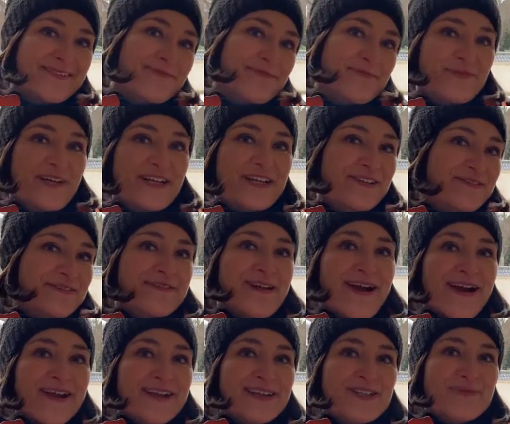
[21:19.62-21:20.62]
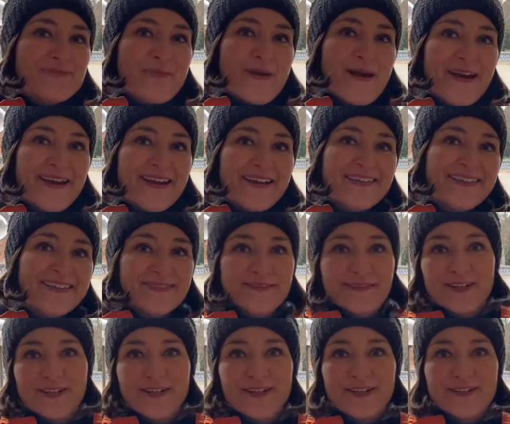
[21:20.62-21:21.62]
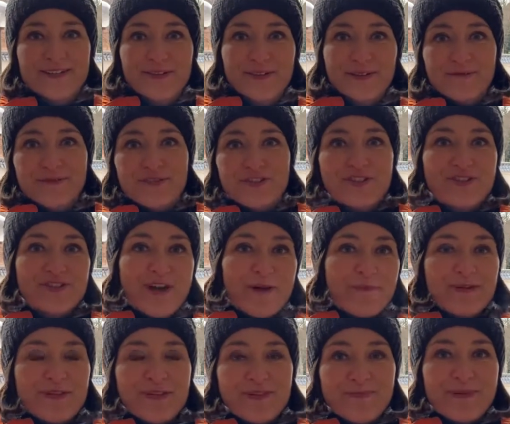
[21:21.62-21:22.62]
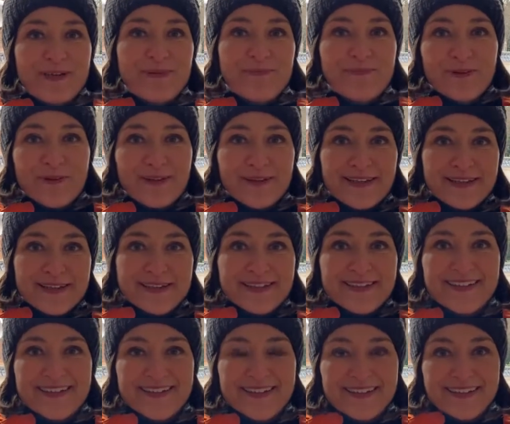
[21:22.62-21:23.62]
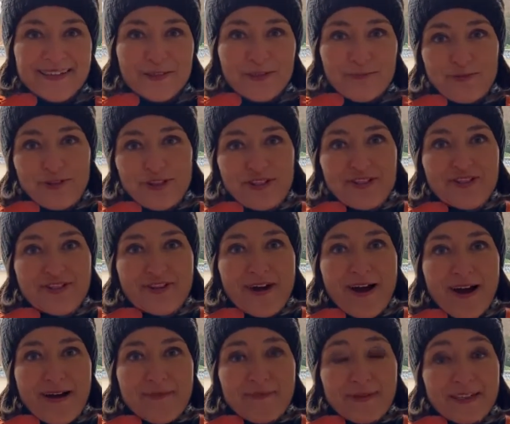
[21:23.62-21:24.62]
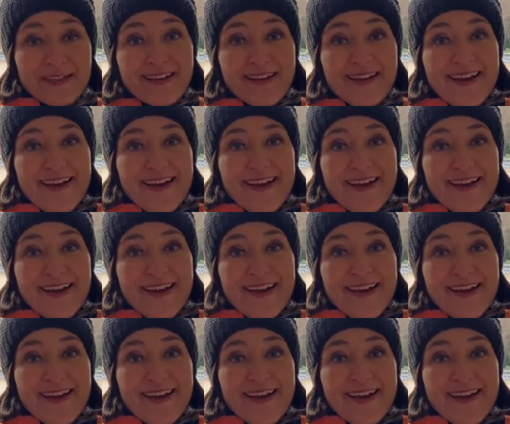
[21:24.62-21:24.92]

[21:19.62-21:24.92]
recognized by the sort of snobbish people in the British Army.